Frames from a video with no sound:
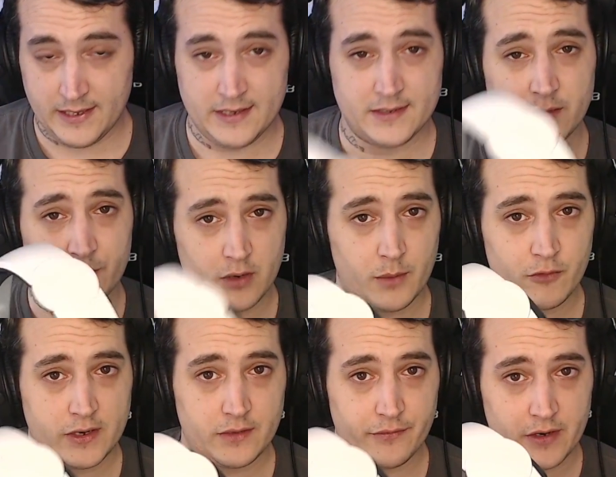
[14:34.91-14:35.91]
So if you
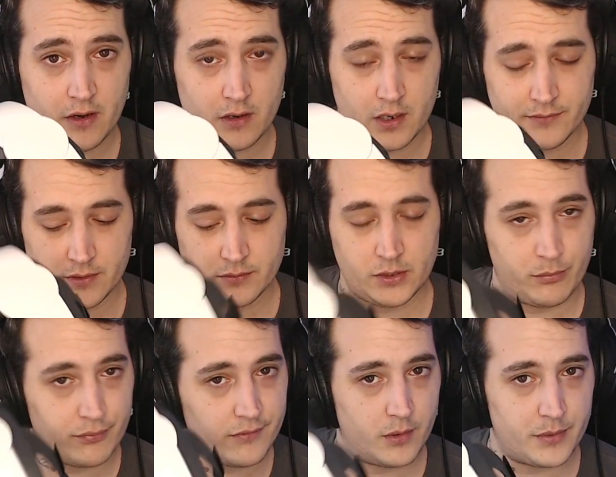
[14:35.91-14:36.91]
upgrade the VR cover, you
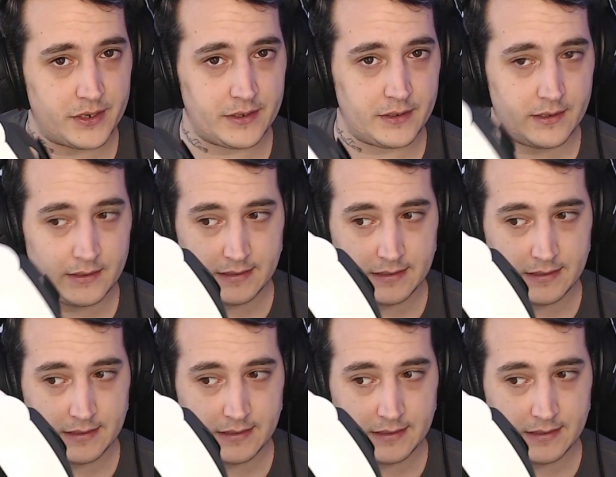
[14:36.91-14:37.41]
probably